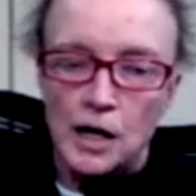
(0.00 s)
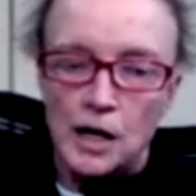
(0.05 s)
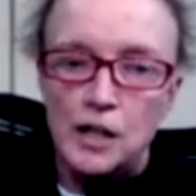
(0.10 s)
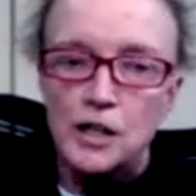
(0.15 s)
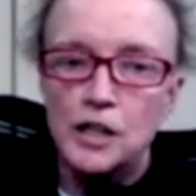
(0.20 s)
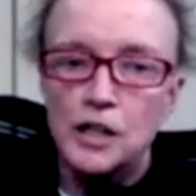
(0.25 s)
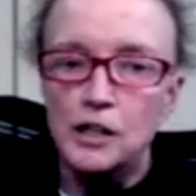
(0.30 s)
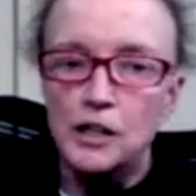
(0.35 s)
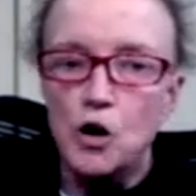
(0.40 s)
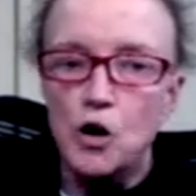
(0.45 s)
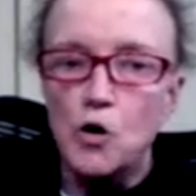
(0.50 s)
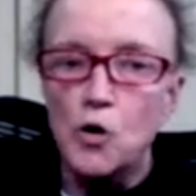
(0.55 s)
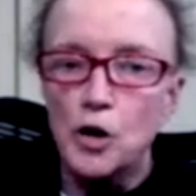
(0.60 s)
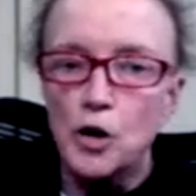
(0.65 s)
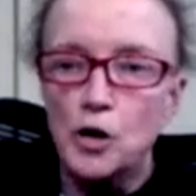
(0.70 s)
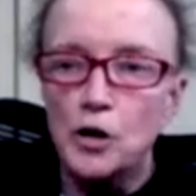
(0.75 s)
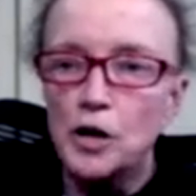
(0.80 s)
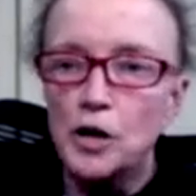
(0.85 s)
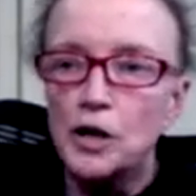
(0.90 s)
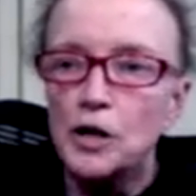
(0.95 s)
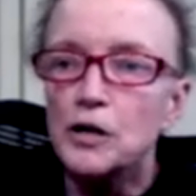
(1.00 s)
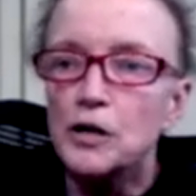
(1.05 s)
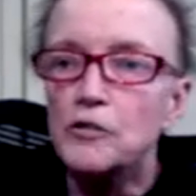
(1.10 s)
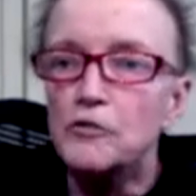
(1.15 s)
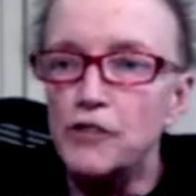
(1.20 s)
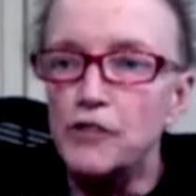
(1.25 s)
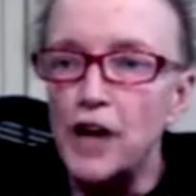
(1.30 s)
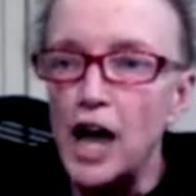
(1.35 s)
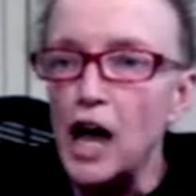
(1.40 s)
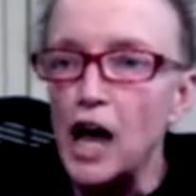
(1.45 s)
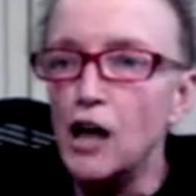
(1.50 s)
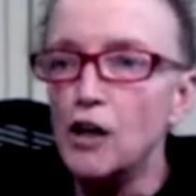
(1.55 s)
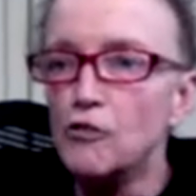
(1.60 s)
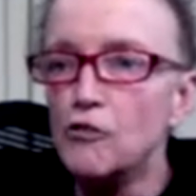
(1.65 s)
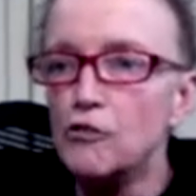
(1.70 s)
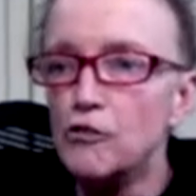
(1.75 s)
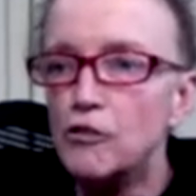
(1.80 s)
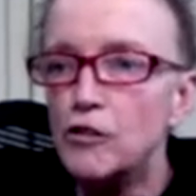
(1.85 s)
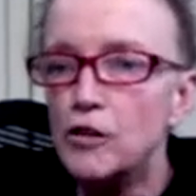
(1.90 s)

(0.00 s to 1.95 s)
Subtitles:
the lower valve